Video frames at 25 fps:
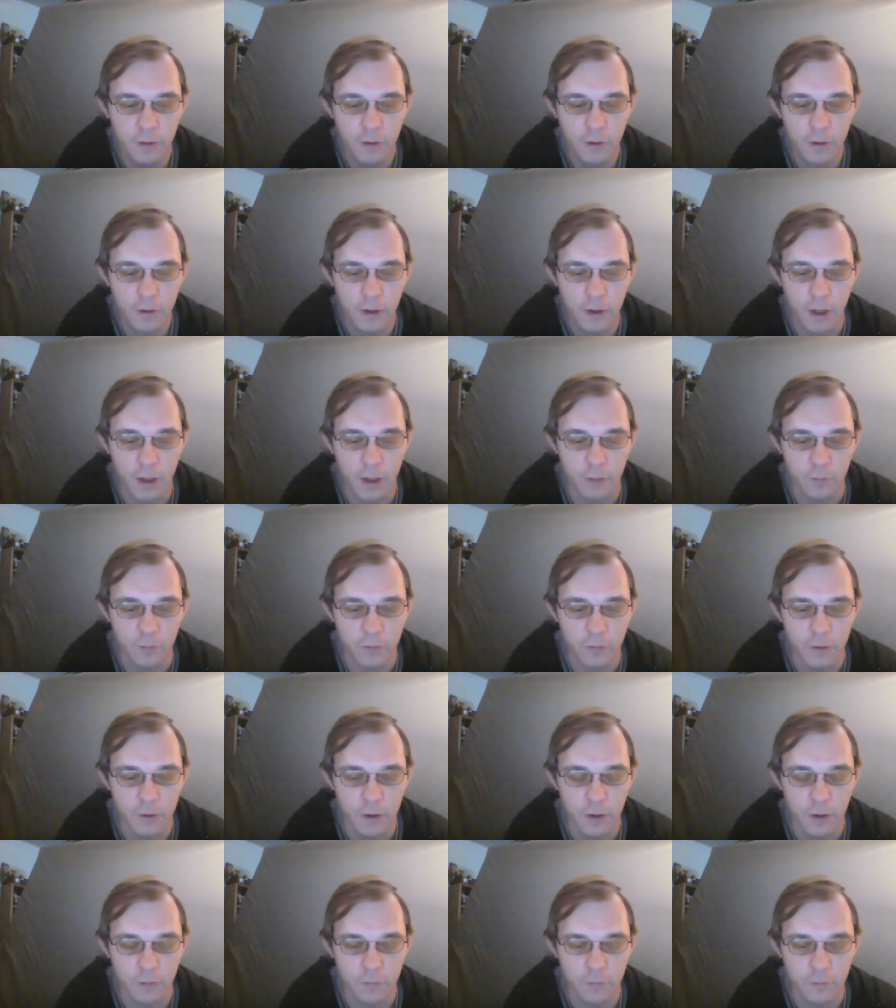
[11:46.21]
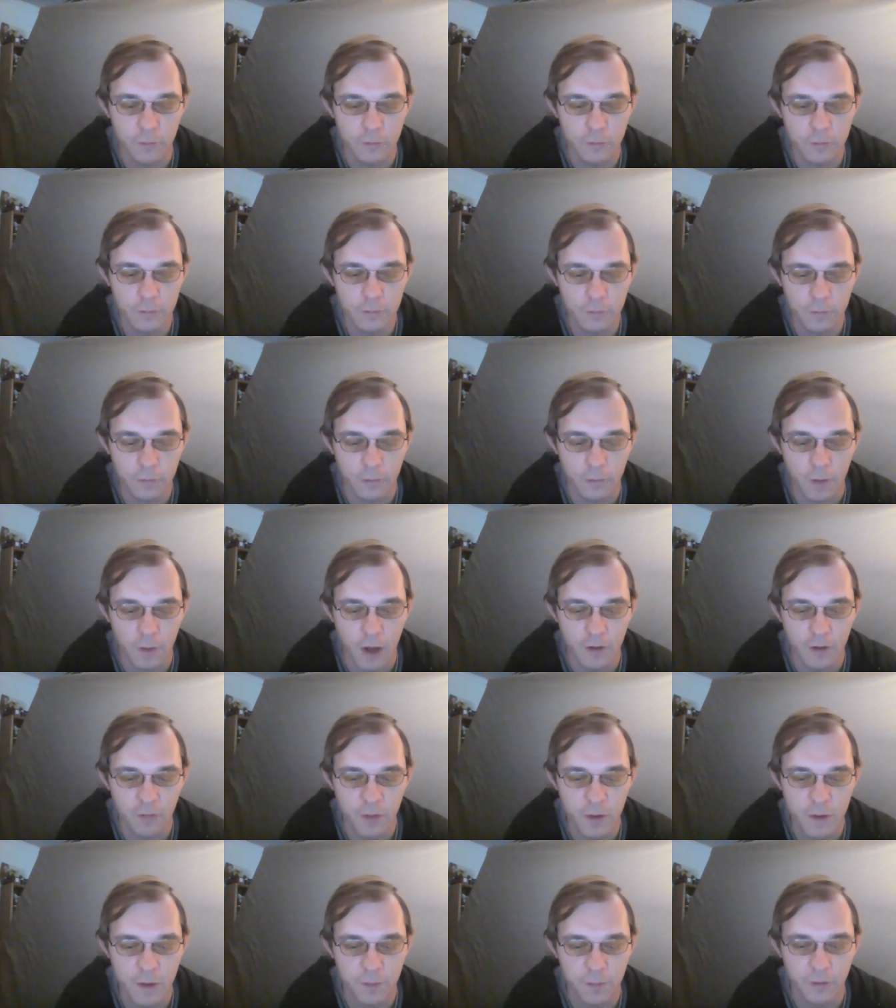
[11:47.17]
and you know, a lot
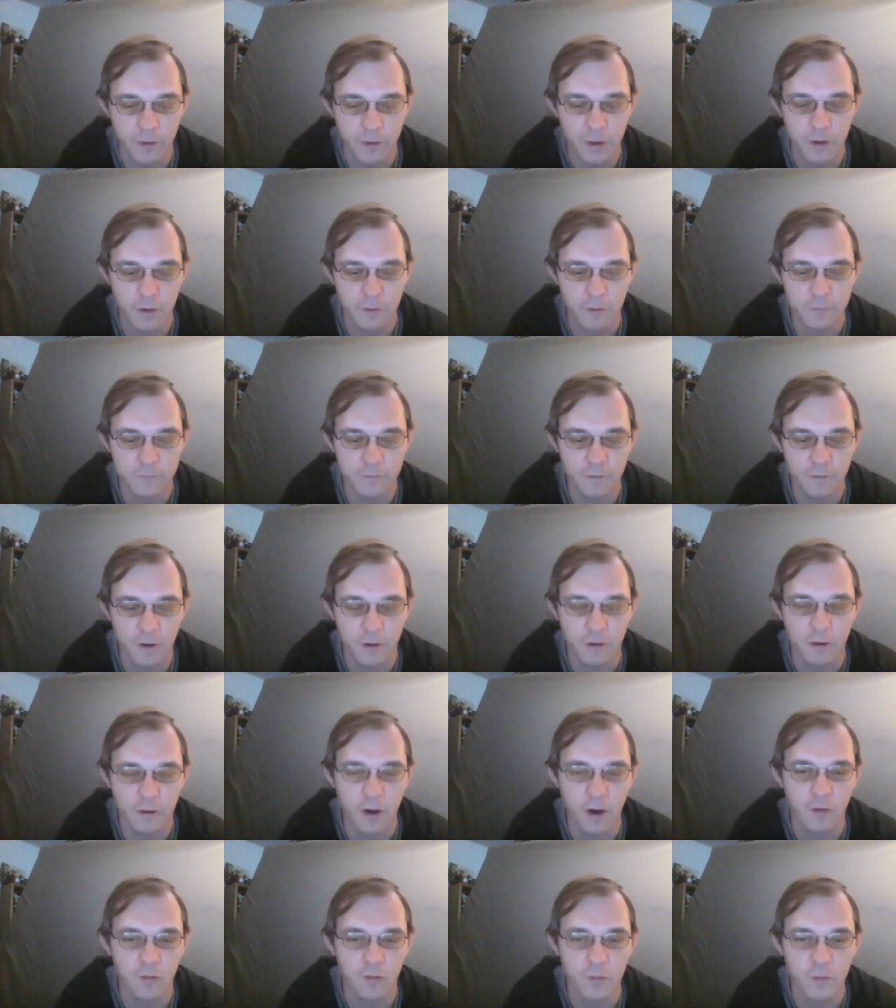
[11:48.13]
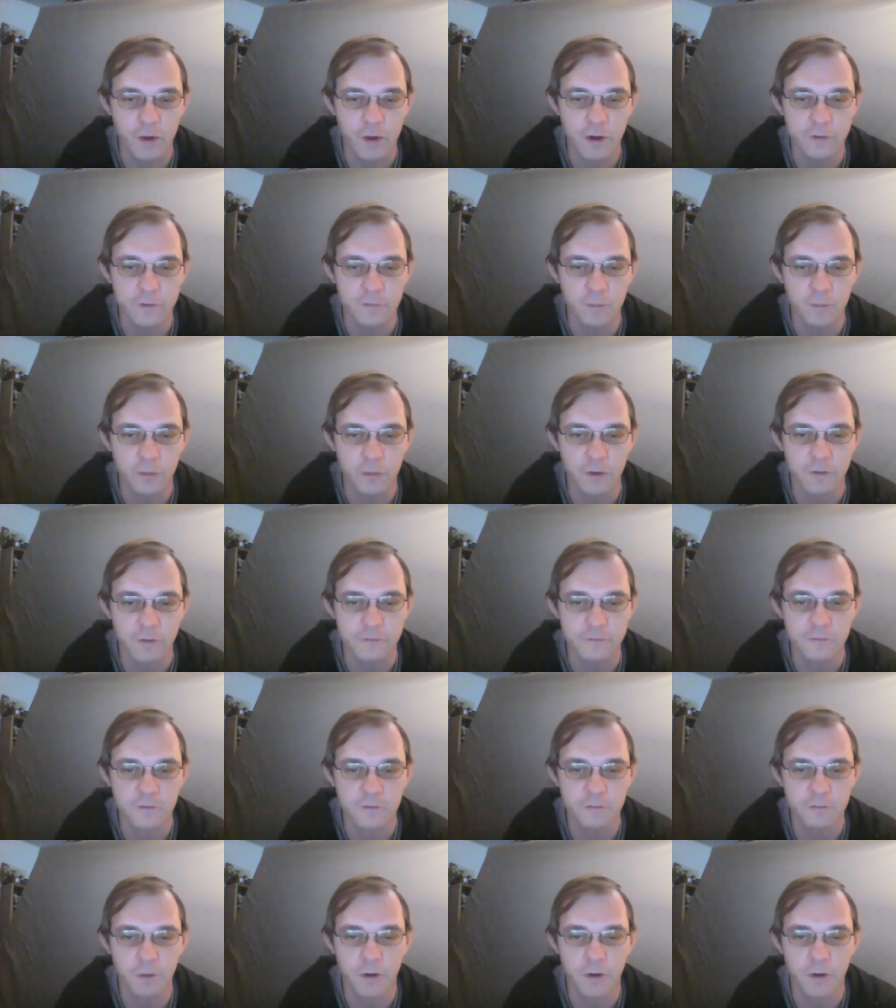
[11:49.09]
of people here see our government as a
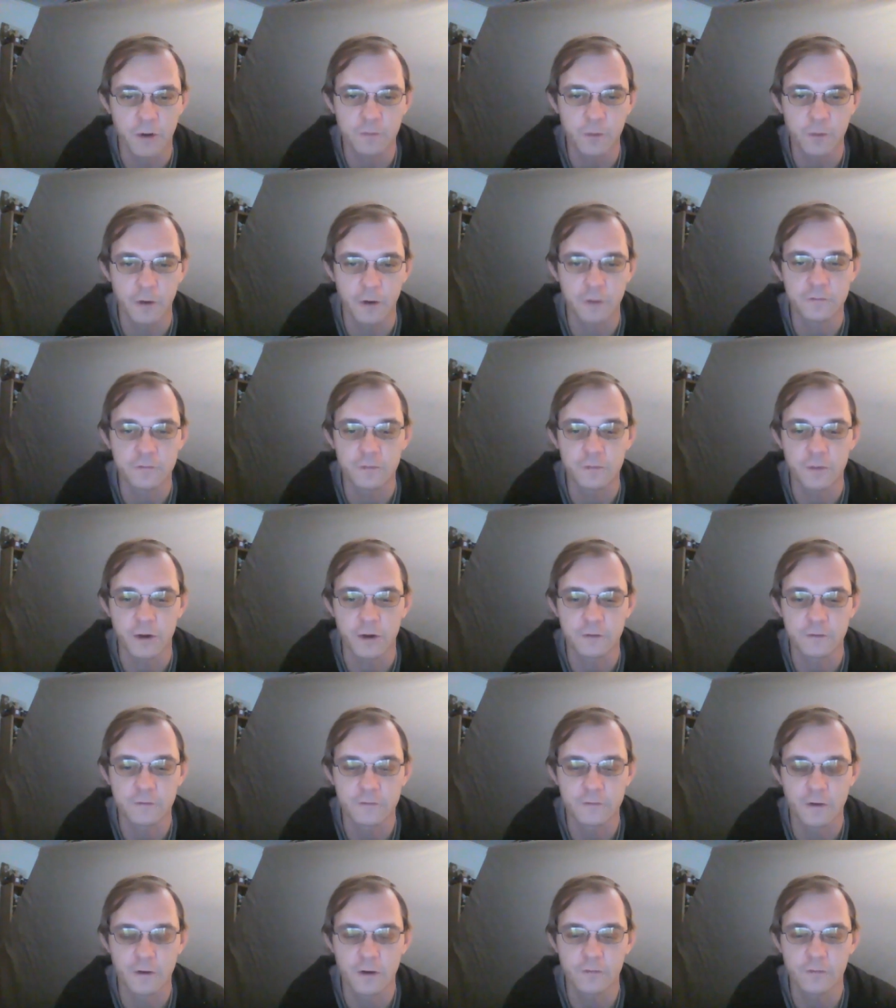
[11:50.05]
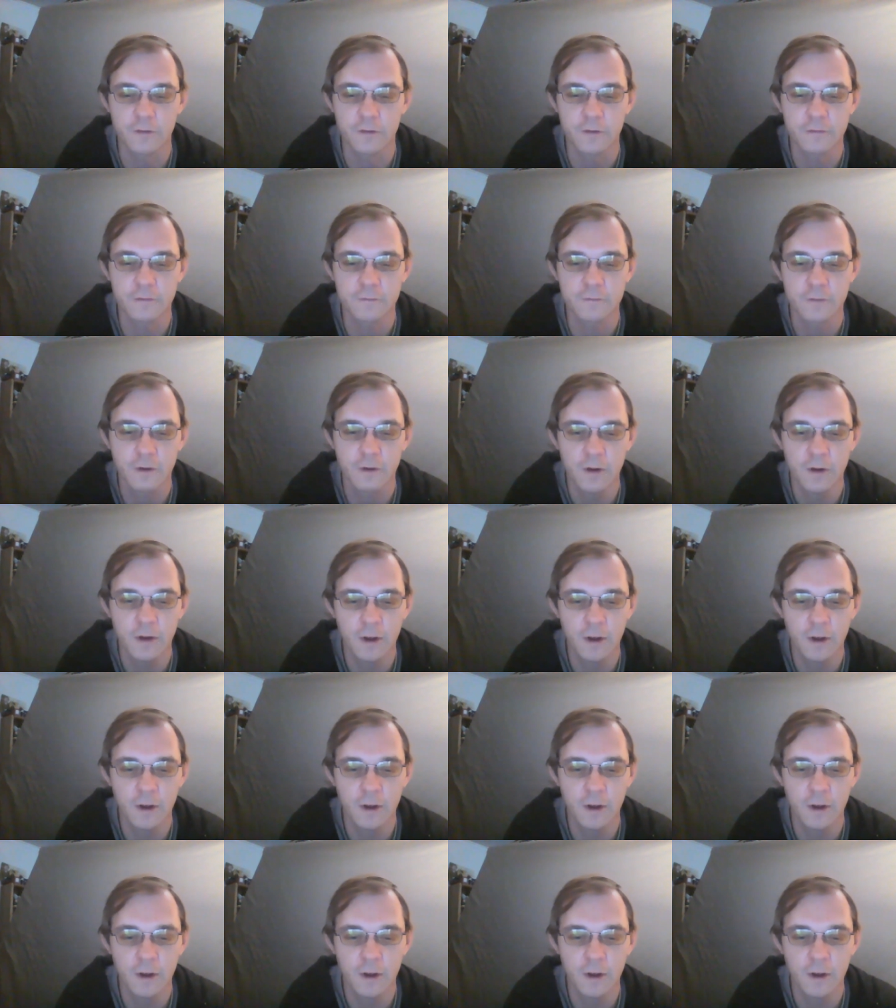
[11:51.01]
business, but it's supposed to be a service.